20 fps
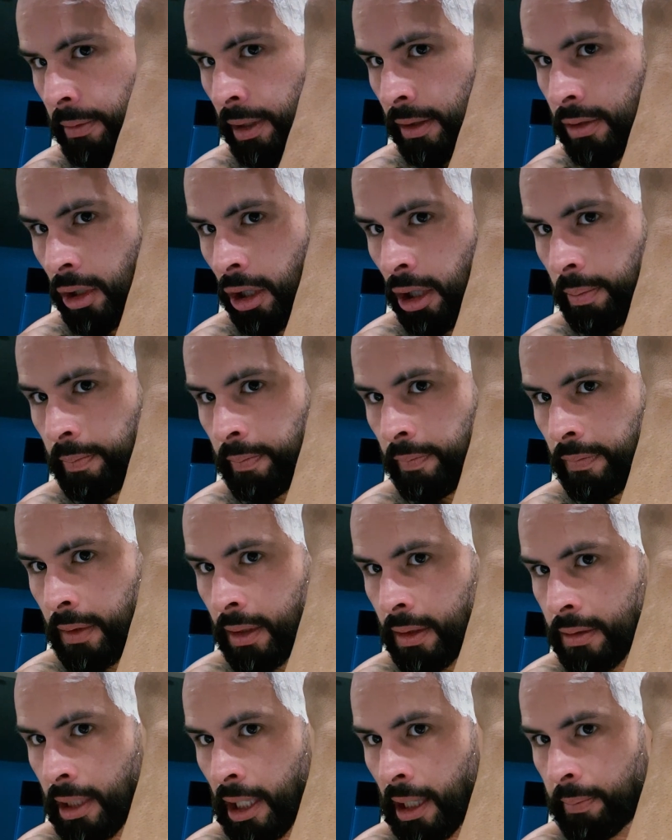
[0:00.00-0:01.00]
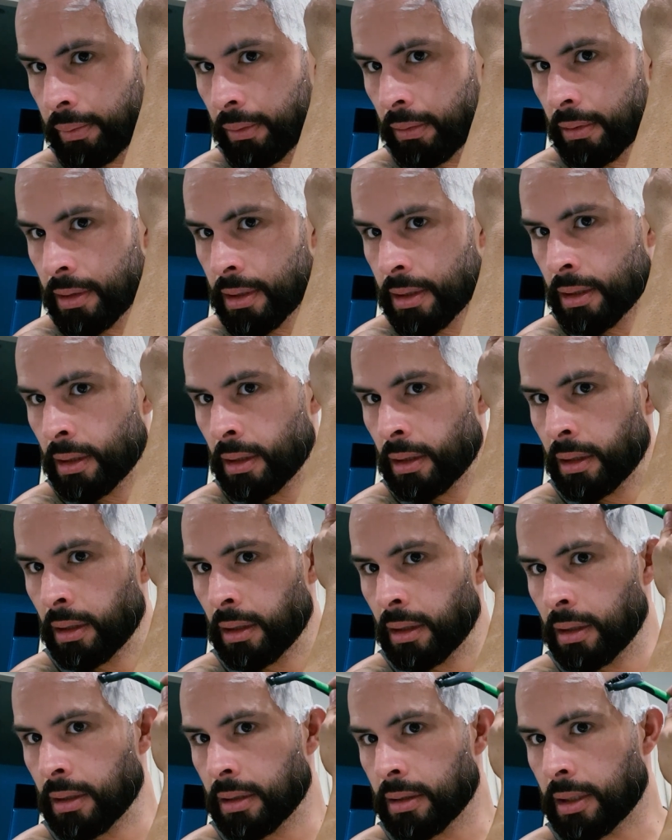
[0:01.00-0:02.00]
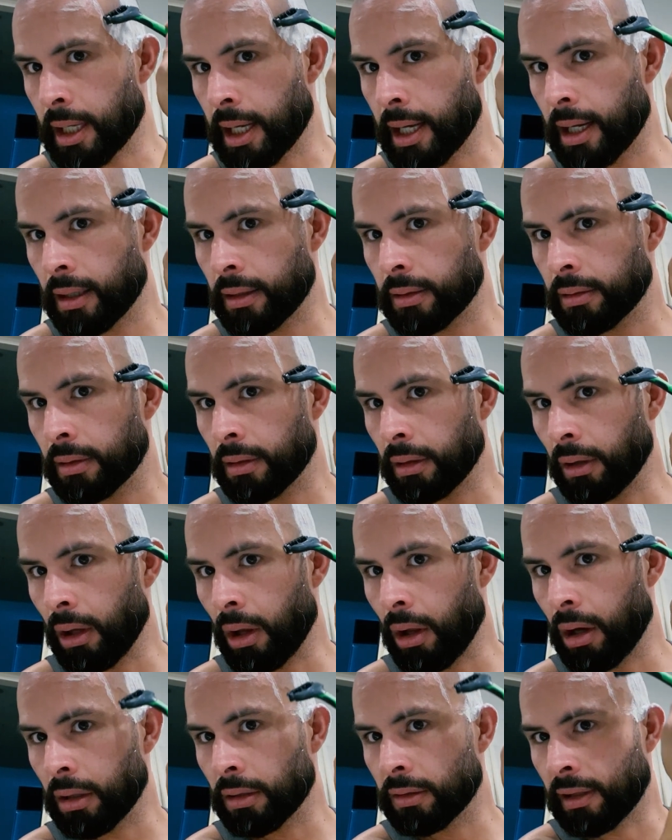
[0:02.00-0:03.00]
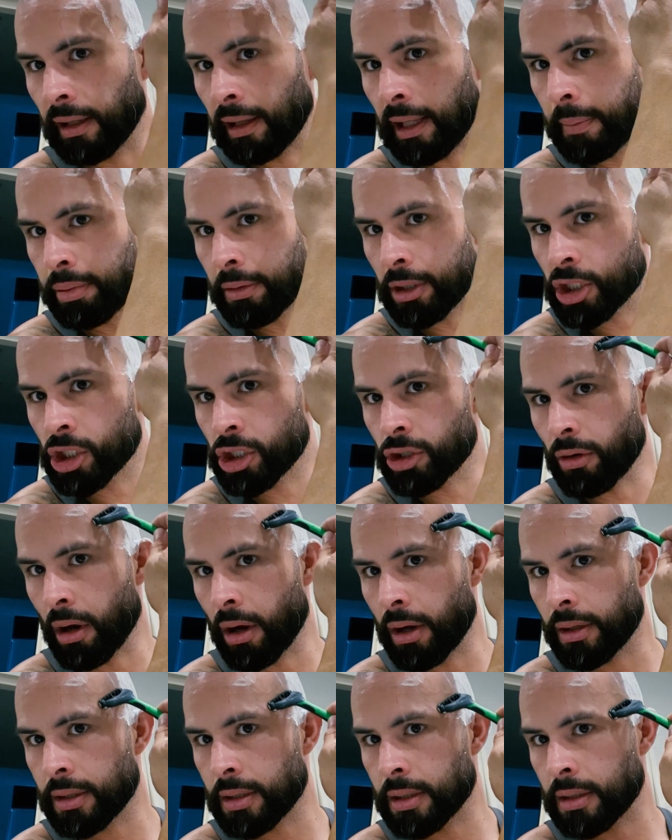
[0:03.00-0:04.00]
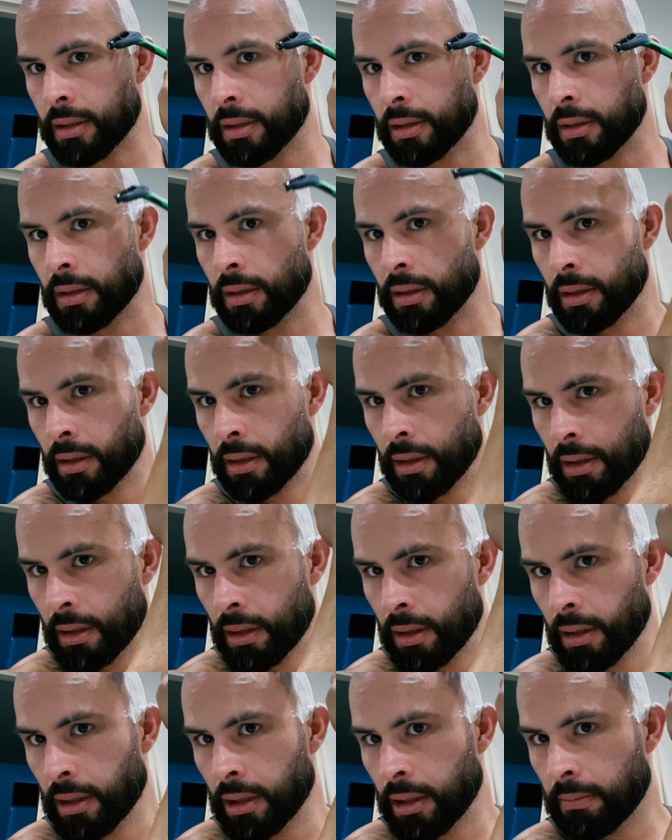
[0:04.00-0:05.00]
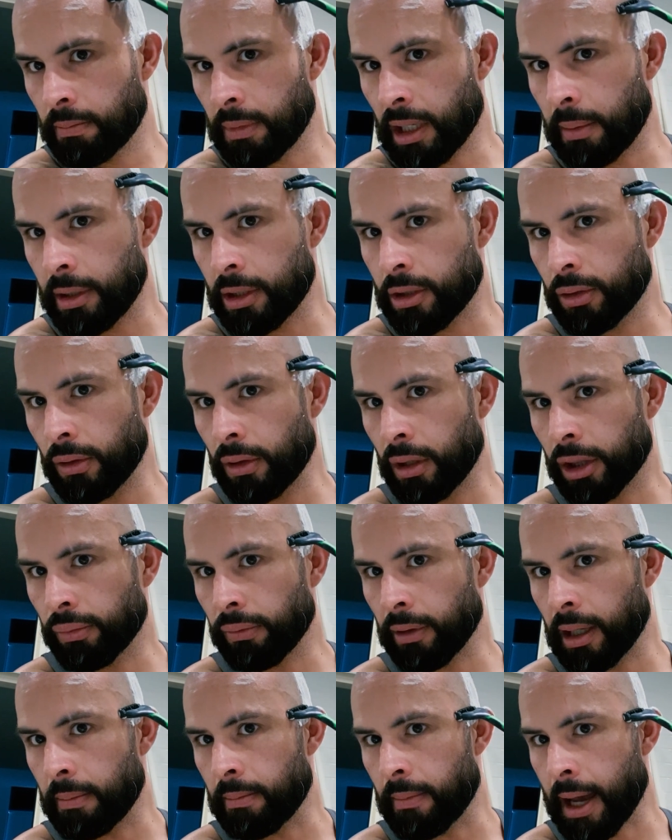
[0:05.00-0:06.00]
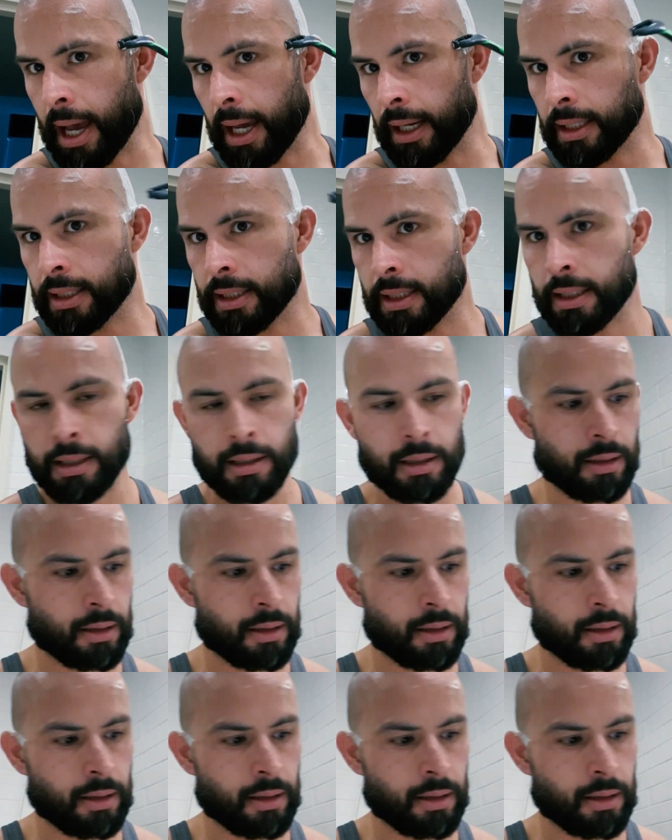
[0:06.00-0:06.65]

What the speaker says: the top, temples, down, long deliberate strokes. Maybe 2 to 3 max.